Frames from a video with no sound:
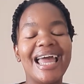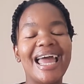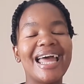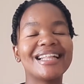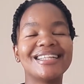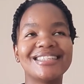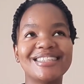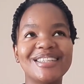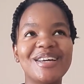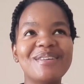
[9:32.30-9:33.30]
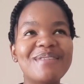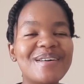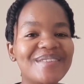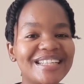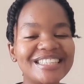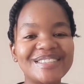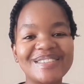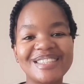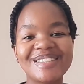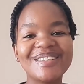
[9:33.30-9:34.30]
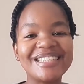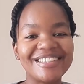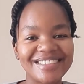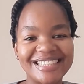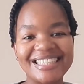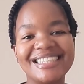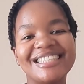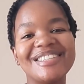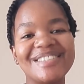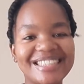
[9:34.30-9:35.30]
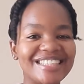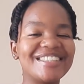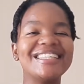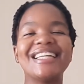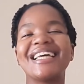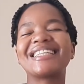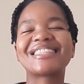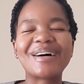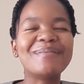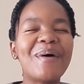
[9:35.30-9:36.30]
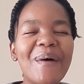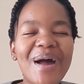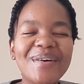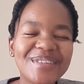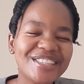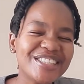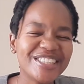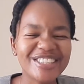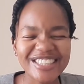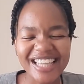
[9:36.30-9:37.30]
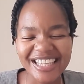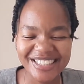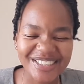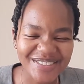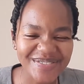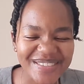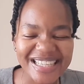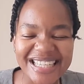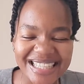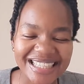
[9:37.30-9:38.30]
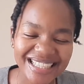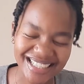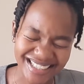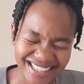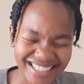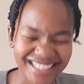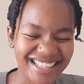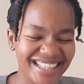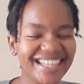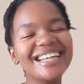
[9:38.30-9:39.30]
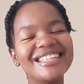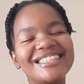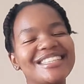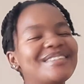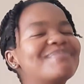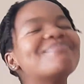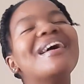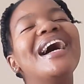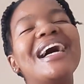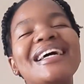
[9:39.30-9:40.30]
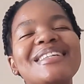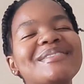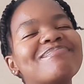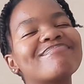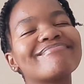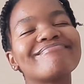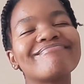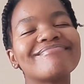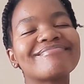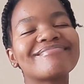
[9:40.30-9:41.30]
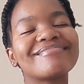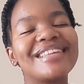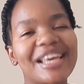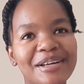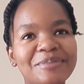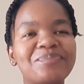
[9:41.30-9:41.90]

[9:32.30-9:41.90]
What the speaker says: And my manager was so devastated. She was literally like, Zamo, why would you do that to me? Shame. Yeah.